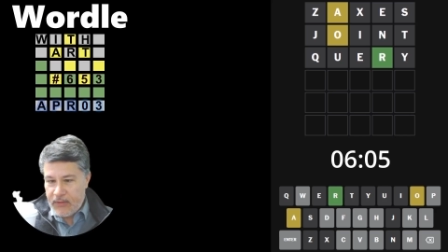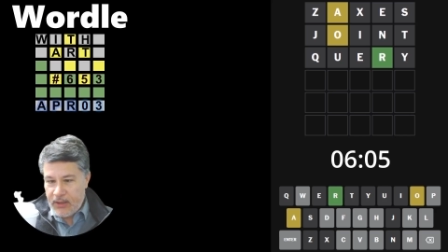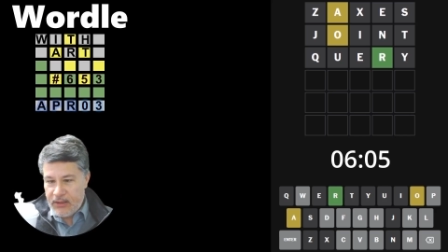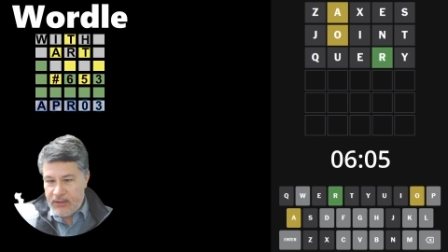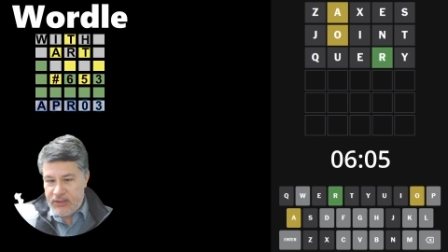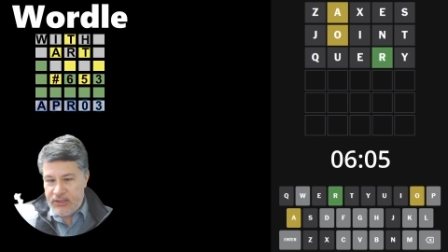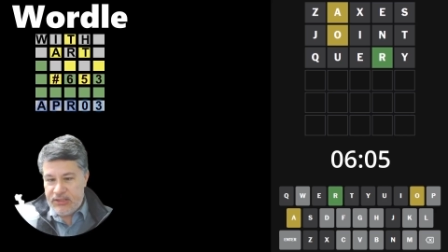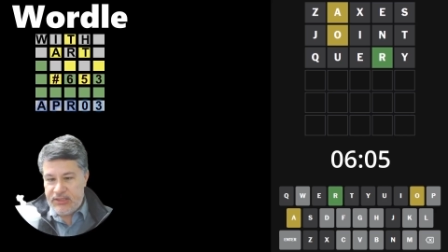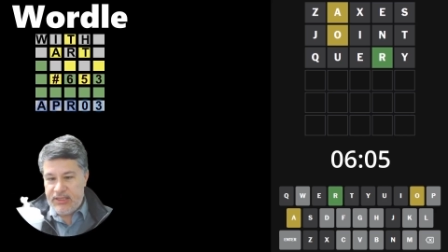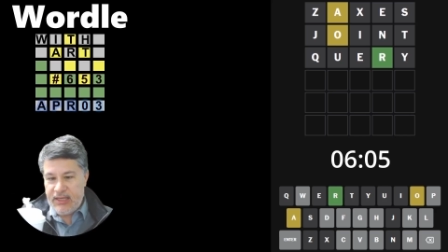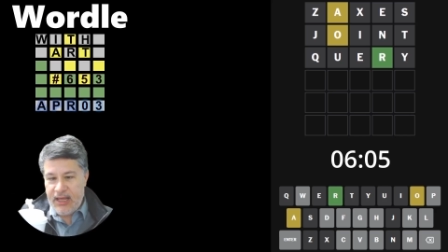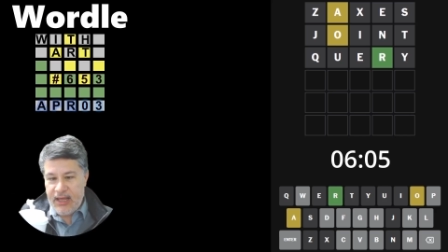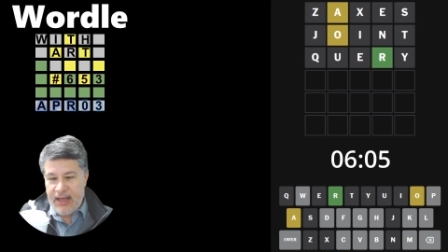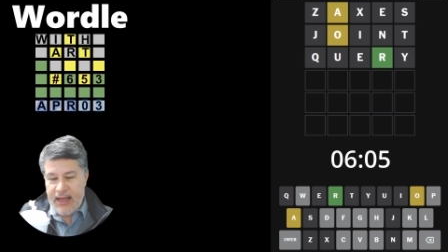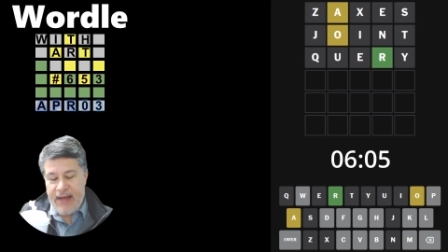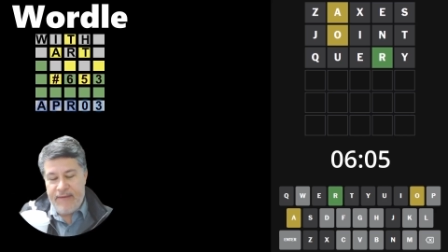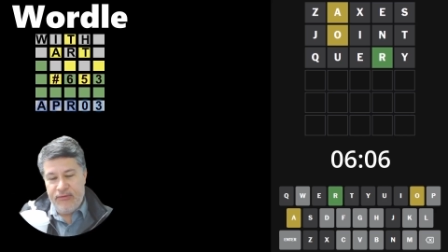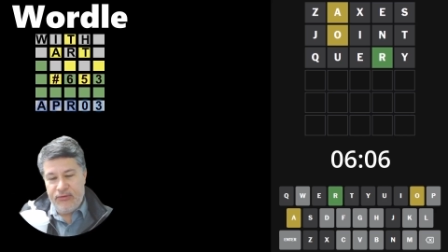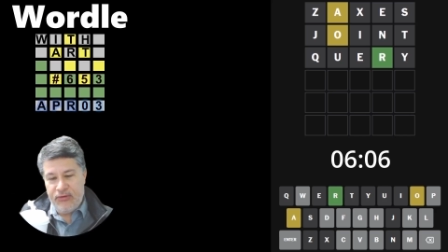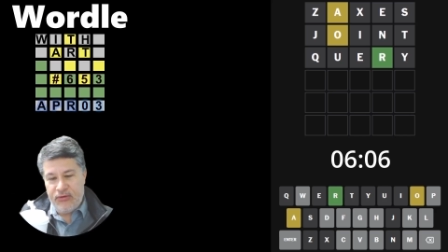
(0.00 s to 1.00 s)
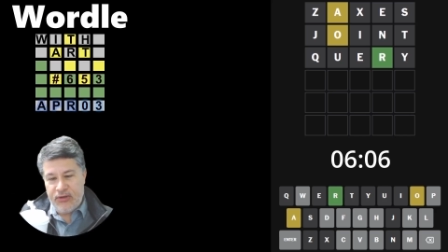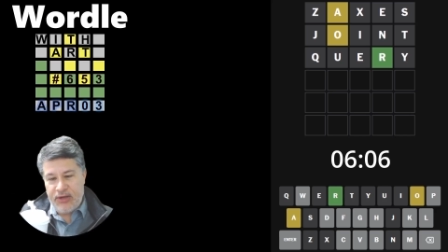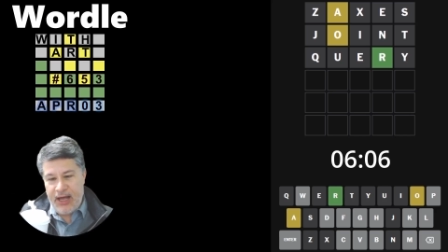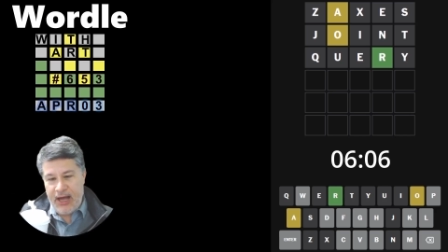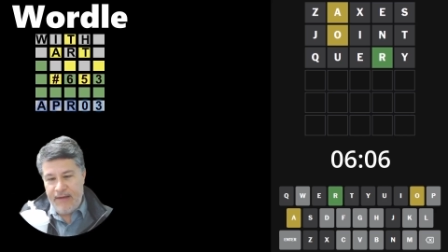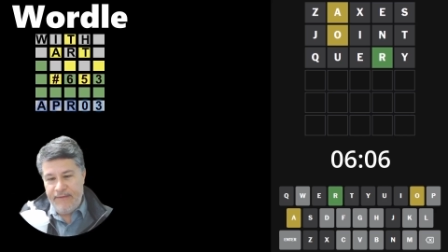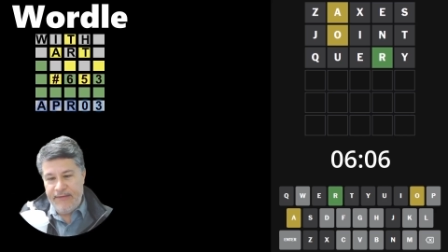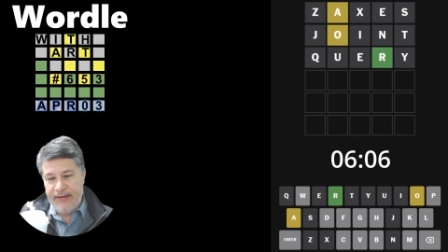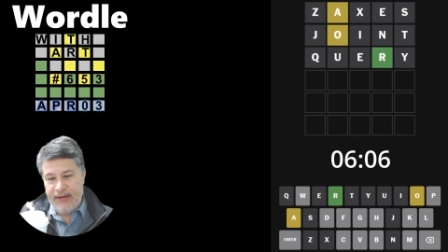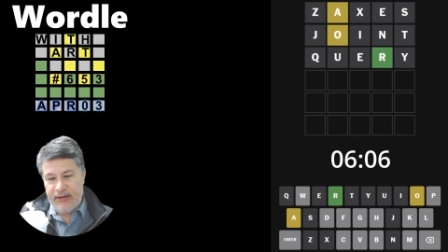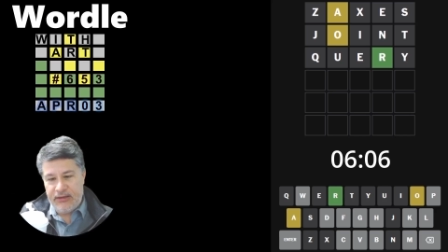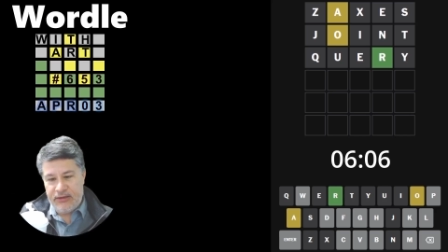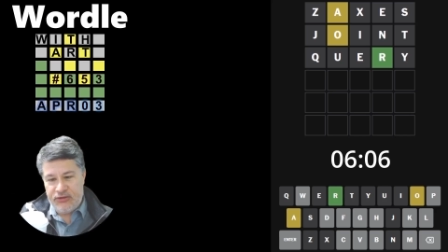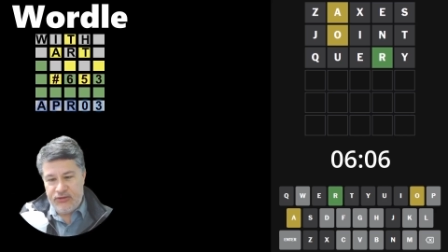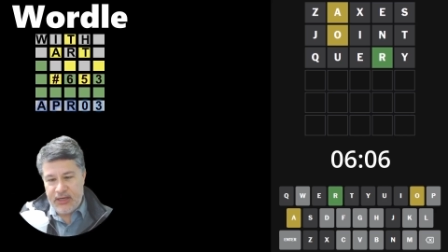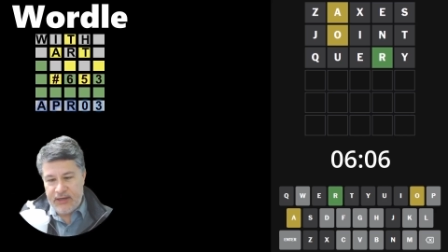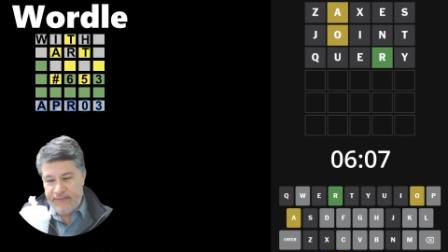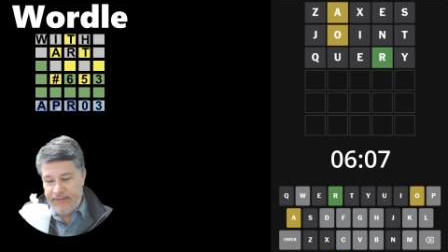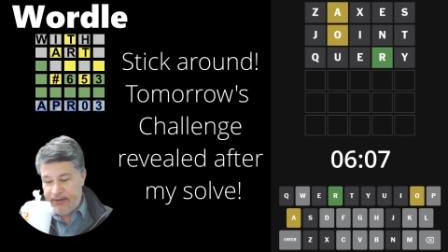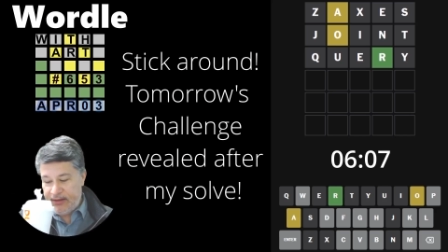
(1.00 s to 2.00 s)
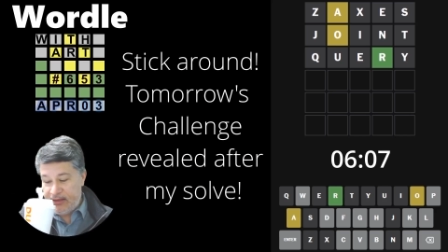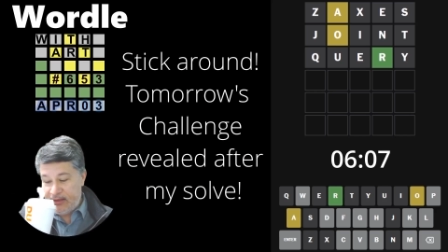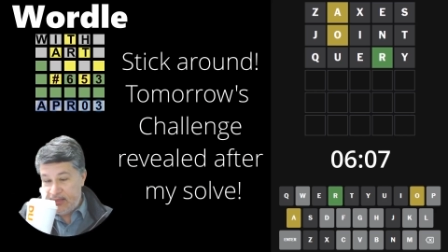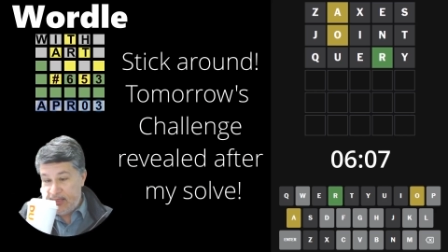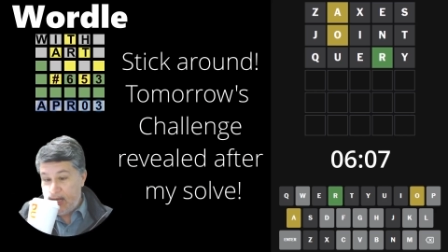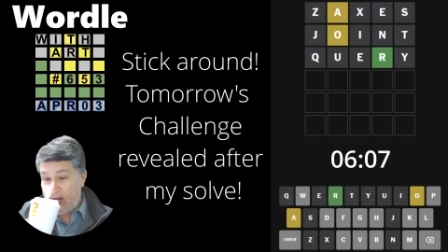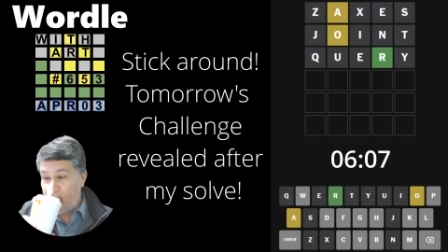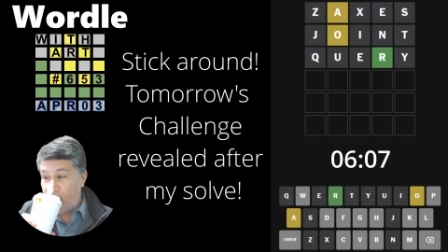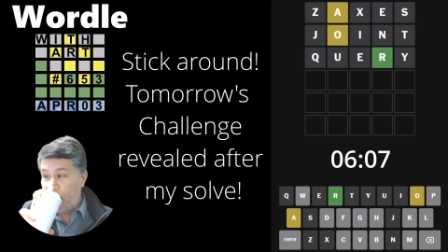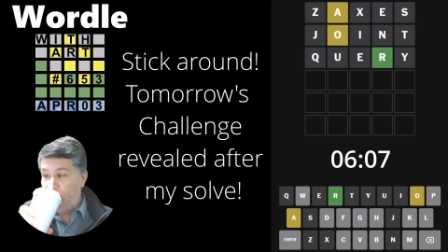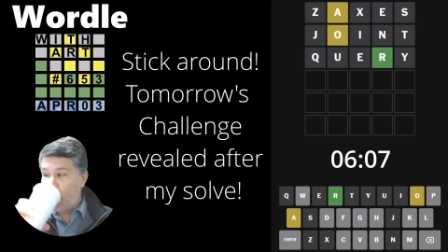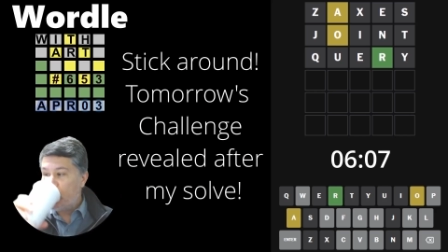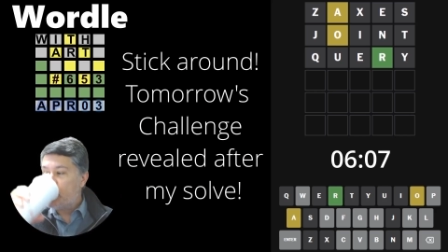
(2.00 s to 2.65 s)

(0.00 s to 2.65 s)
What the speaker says: Just have a little coffee here to try to figure this out.